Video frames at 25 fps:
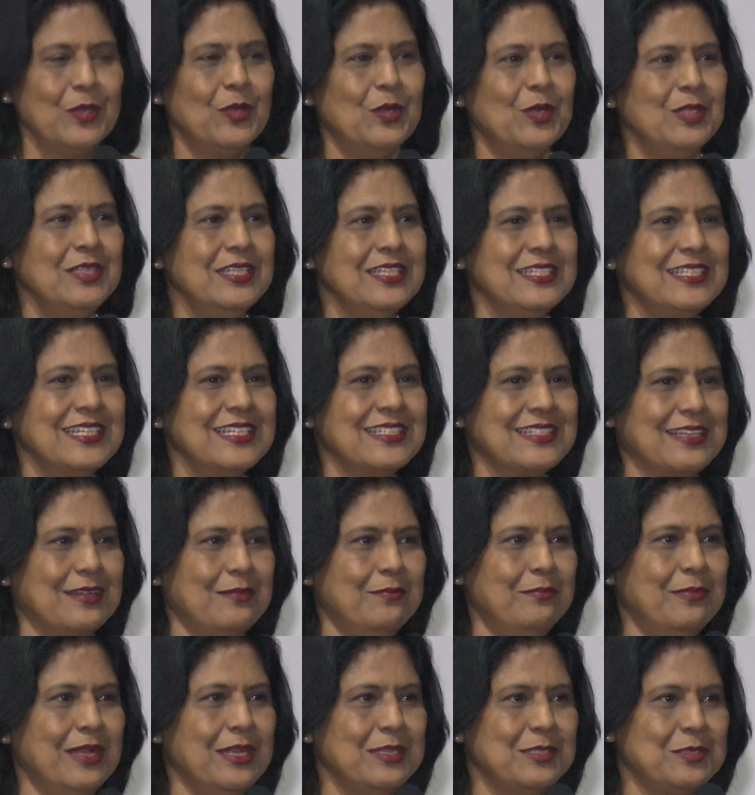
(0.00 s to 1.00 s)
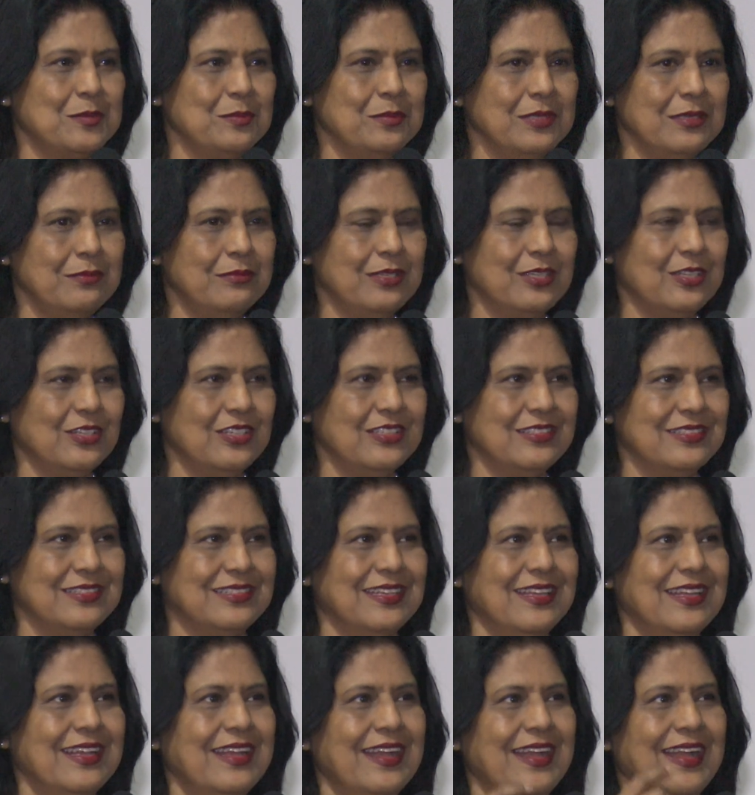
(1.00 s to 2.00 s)
All these things come back to me because
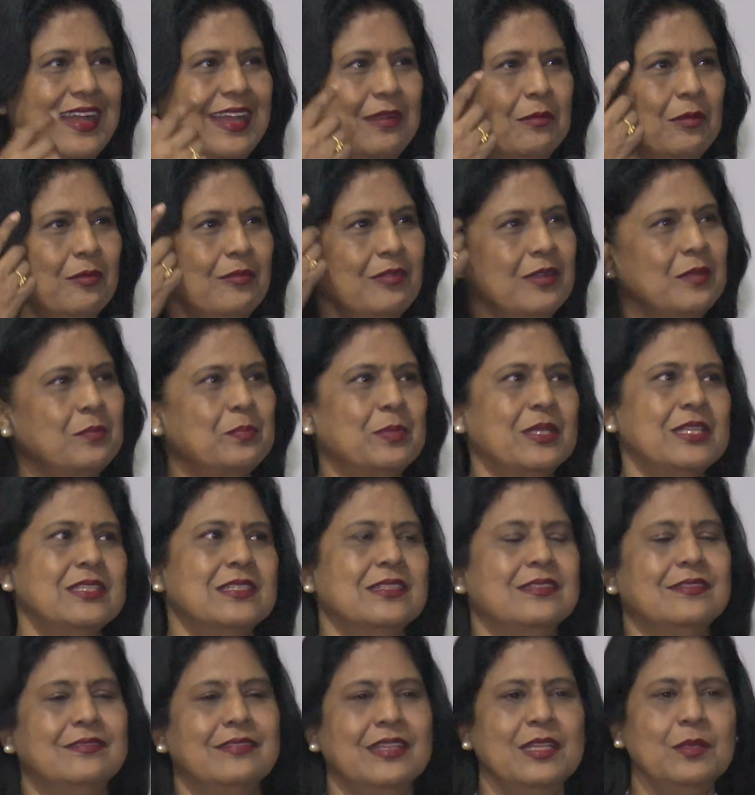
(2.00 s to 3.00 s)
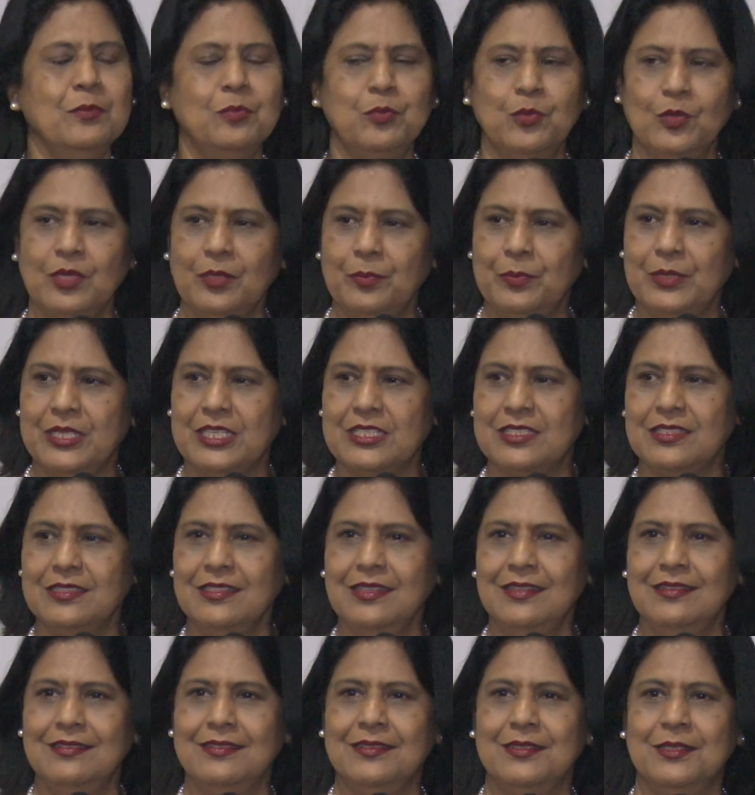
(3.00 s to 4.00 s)
I remember one patient, a very poor patient,
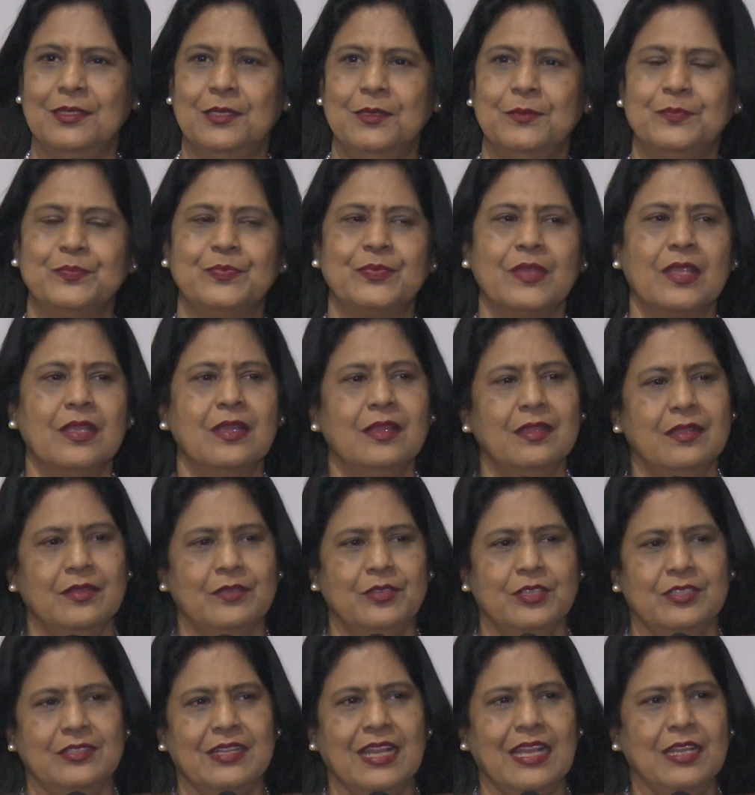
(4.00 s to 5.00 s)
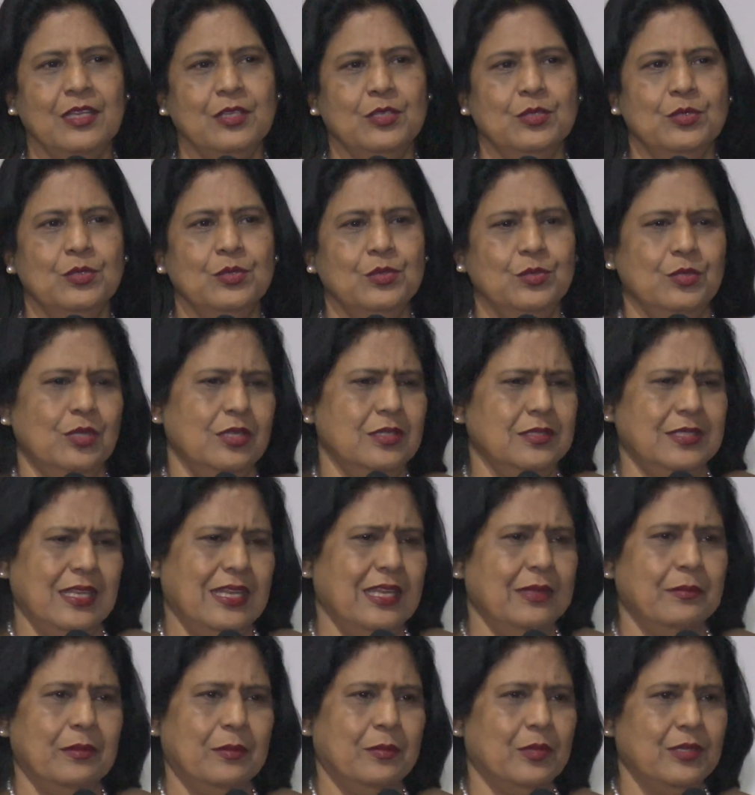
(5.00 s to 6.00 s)
and we were trying to not tell
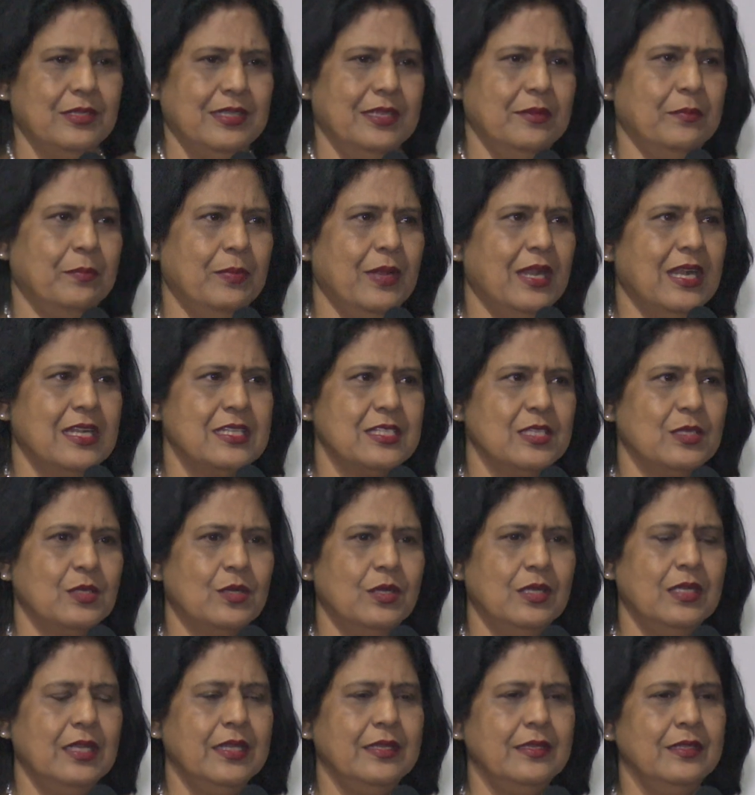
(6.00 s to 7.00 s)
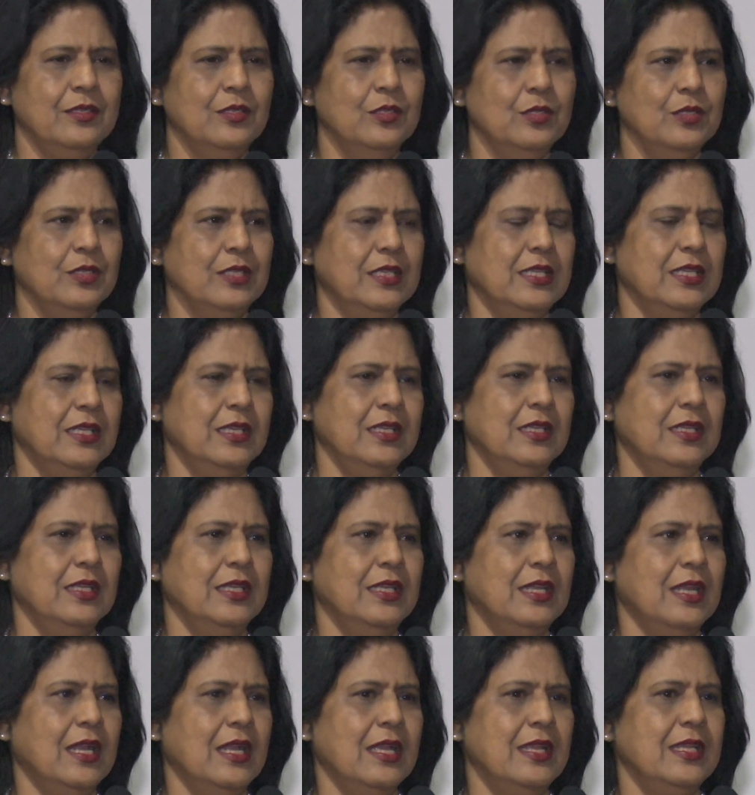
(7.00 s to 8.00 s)
him about the implants and all. And you know,
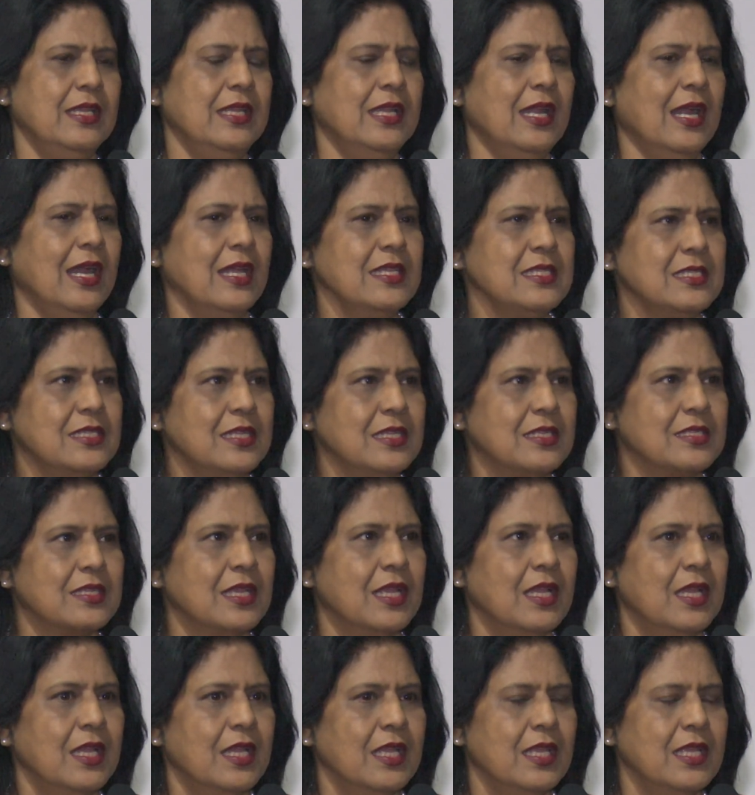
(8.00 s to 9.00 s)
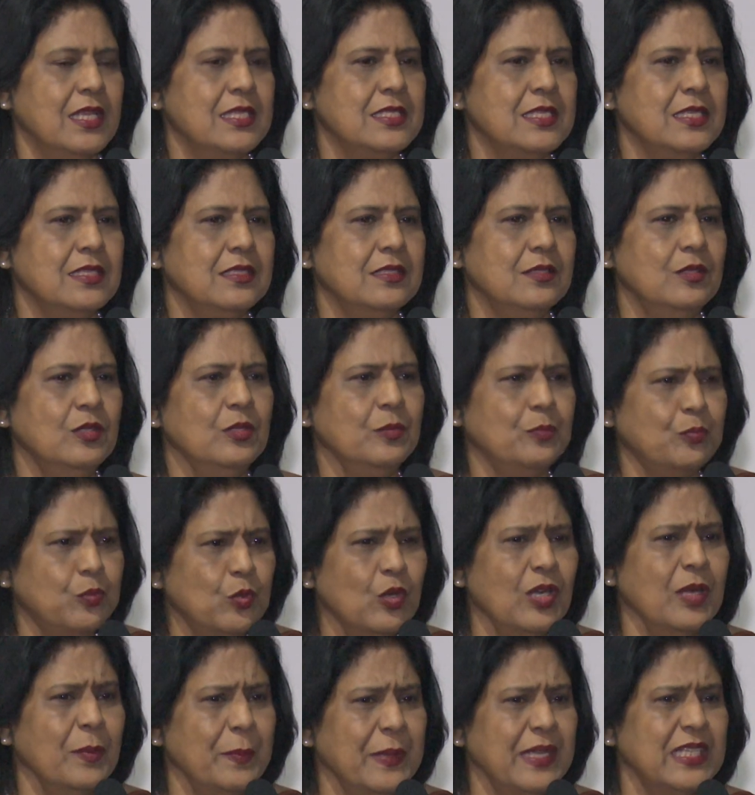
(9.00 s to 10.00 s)
he asked us. He said, no,
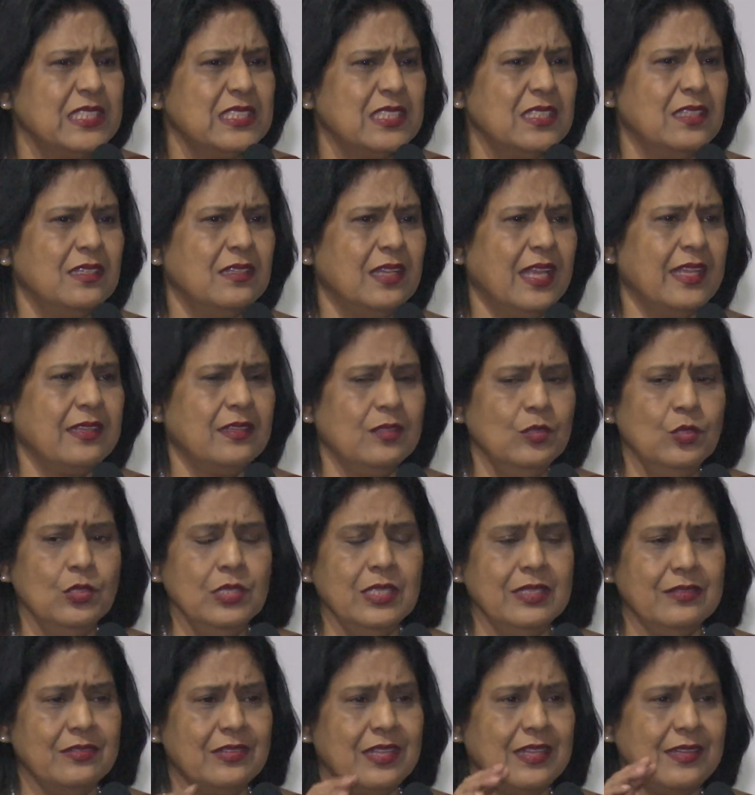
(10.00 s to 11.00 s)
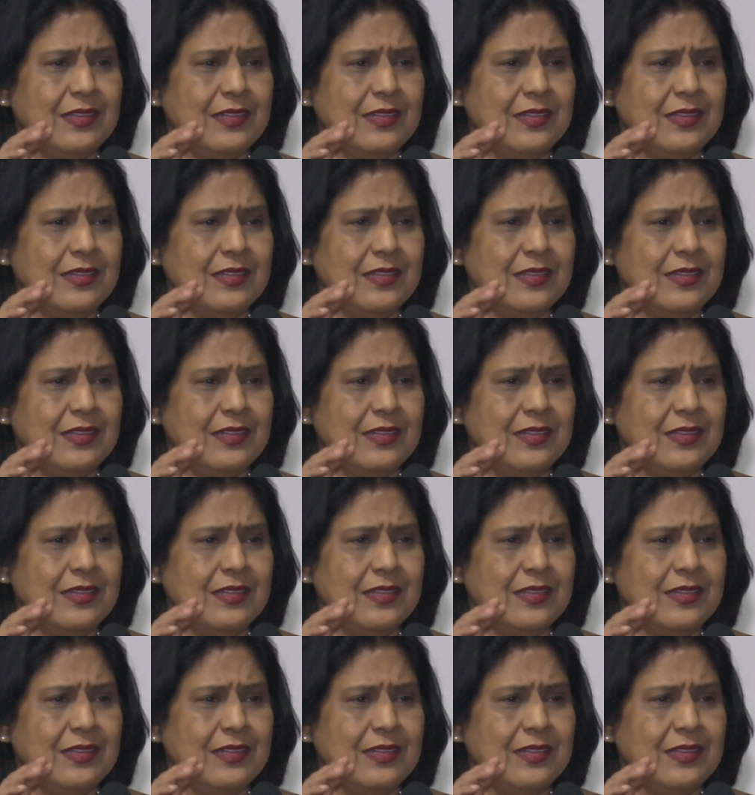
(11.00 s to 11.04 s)
poor patient, like, you know, he's